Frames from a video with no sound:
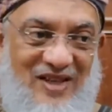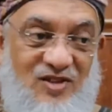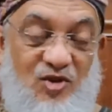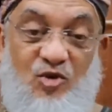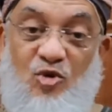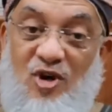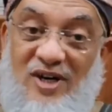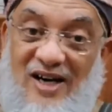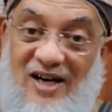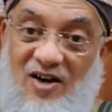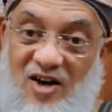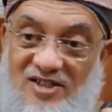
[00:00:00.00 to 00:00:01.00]
So don't
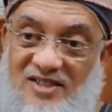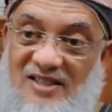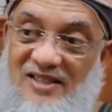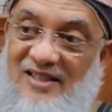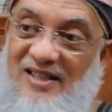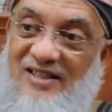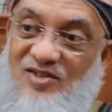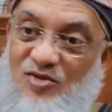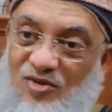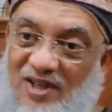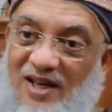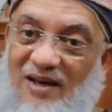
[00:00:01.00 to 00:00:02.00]
get lost in this.
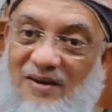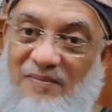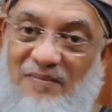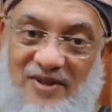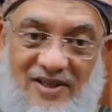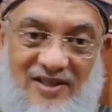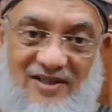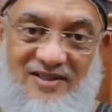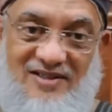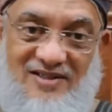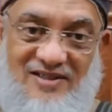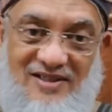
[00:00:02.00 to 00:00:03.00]
Dunya
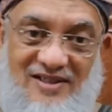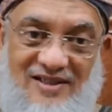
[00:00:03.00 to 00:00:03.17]
means